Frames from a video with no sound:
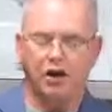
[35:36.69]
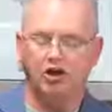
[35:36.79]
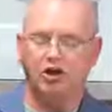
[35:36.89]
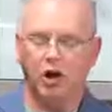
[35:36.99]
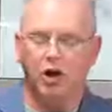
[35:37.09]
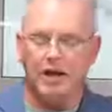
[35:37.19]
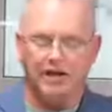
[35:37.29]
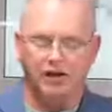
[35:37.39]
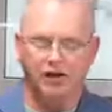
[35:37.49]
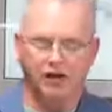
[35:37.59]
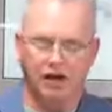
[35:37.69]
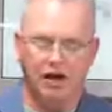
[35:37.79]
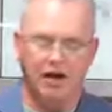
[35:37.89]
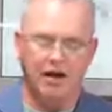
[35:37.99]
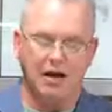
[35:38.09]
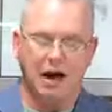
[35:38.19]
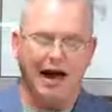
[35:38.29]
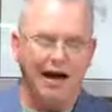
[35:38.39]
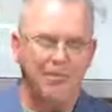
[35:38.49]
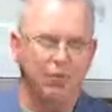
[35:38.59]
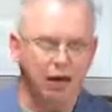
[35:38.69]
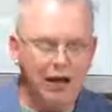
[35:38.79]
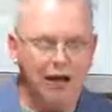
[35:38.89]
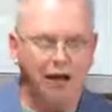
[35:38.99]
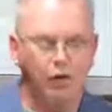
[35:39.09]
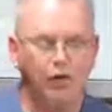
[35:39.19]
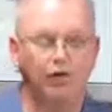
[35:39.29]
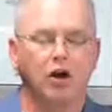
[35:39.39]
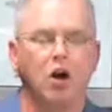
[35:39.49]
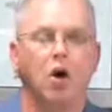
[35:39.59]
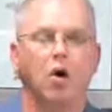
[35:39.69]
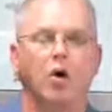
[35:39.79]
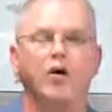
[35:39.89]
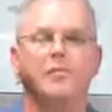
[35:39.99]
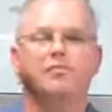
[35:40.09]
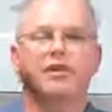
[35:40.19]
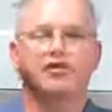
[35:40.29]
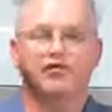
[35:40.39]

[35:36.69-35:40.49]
Concerning this thing, I pleaded with the Lord